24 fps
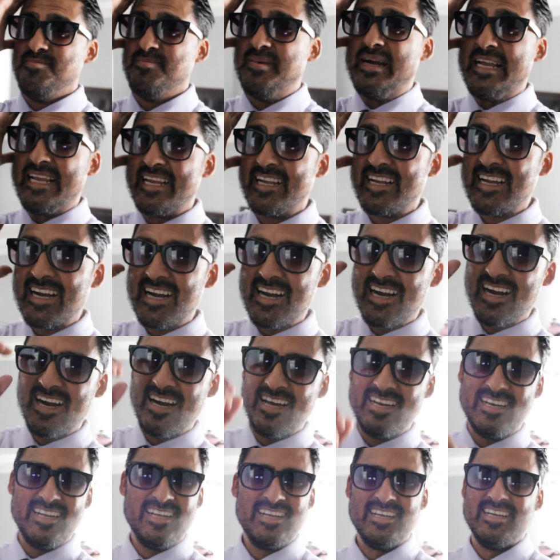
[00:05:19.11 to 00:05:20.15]
My God.
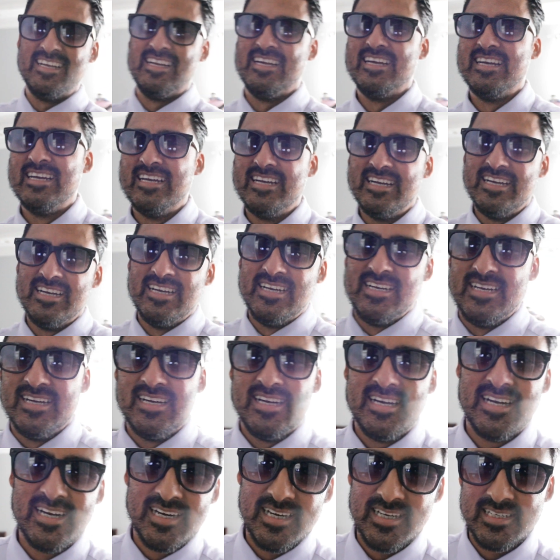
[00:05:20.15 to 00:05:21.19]

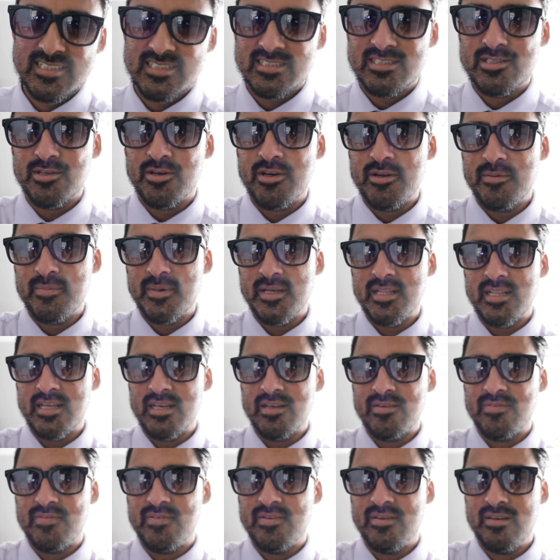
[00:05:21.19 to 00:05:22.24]
Story of my
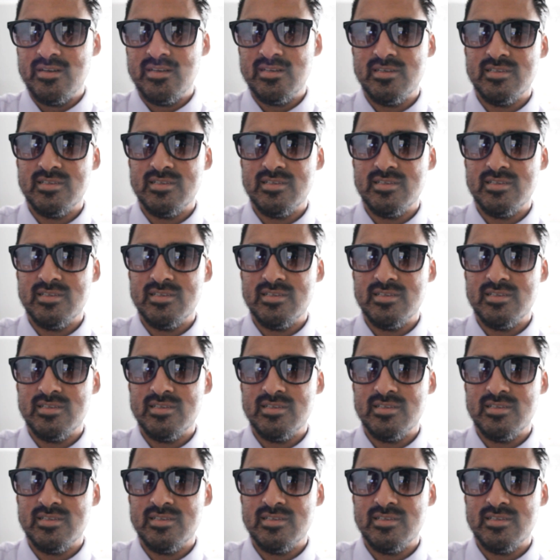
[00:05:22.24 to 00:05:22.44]
life,